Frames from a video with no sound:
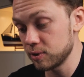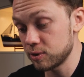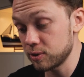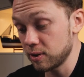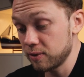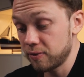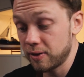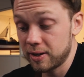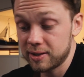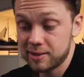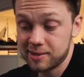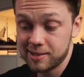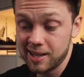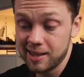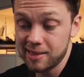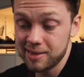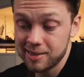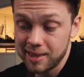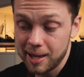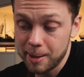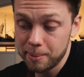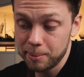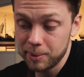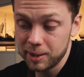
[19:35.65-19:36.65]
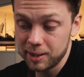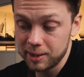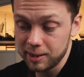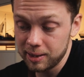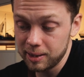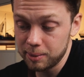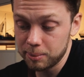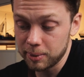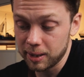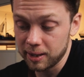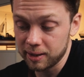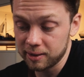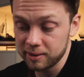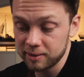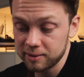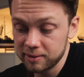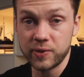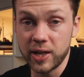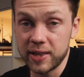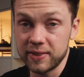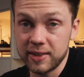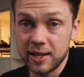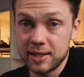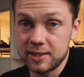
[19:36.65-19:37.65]
So if I send them an email
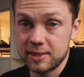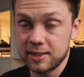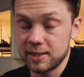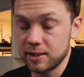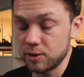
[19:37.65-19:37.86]
and they see